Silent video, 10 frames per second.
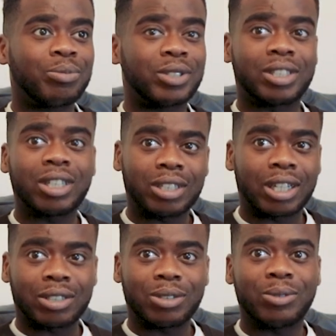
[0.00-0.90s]
present
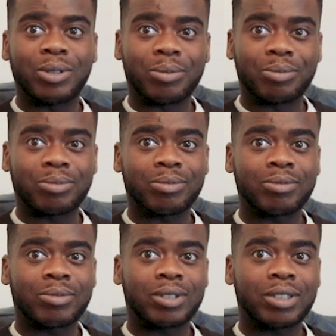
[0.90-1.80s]
that to them.
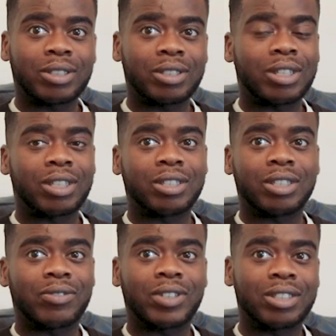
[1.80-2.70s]

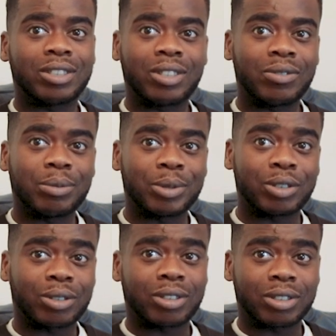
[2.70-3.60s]
And if they just give them a
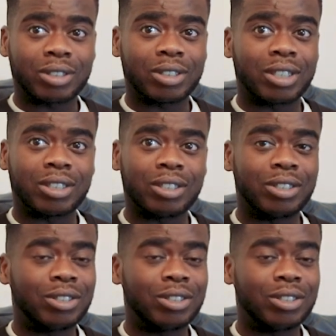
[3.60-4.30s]
chance, then